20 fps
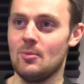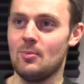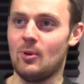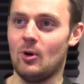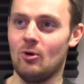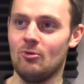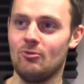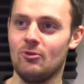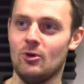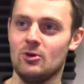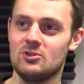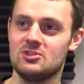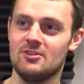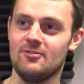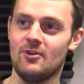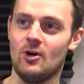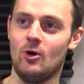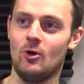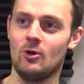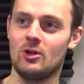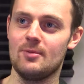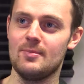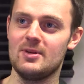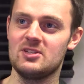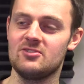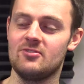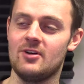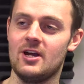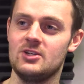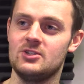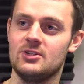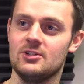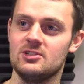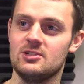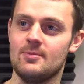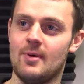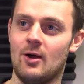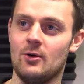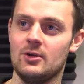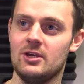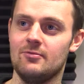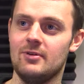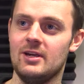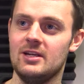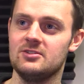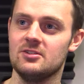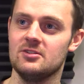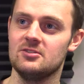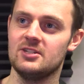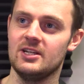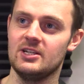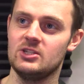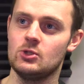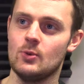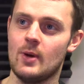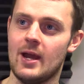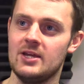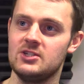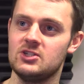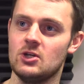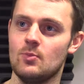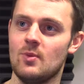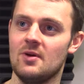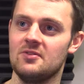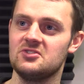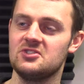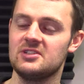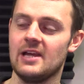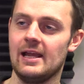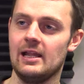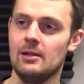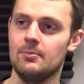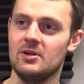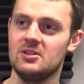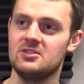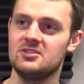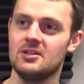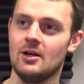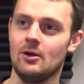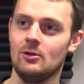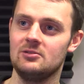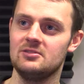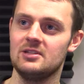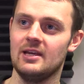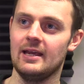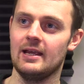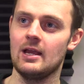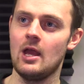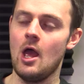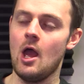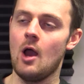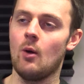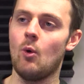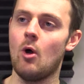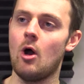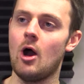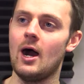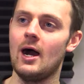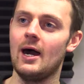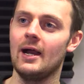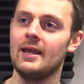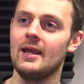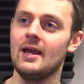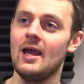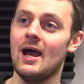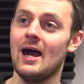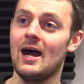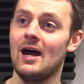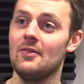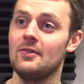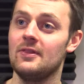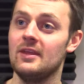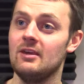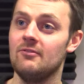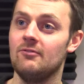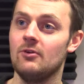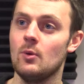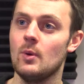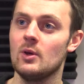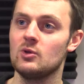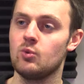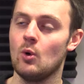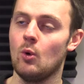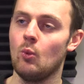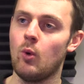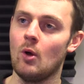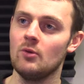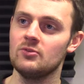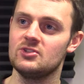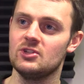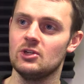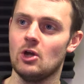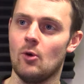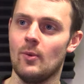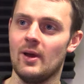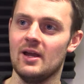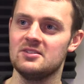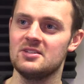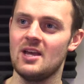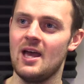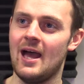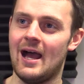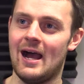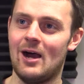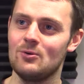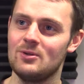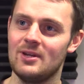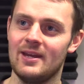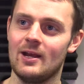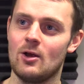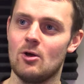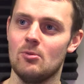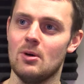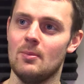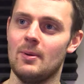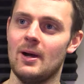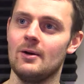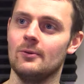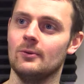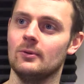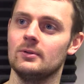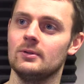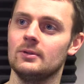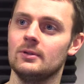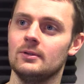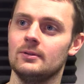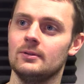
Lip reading: Paul, first of all, commiserations about your recent situation with Stalybridge Celtic. What I and the viewers will want to know is, how did it come about?